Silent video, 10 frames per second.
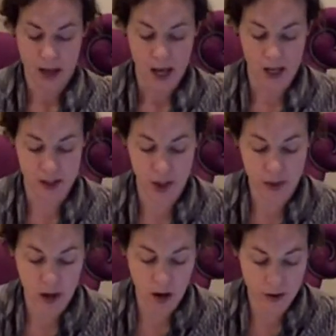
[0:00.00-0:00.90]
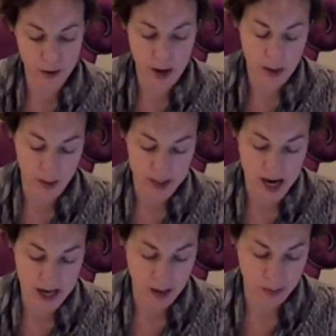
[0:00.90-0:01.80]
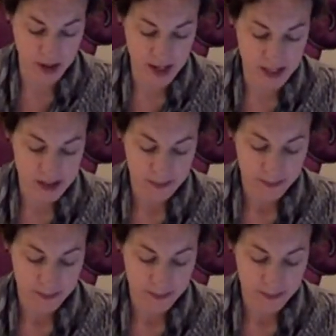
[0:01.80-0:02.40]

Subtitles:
as though an earthquake were taking place.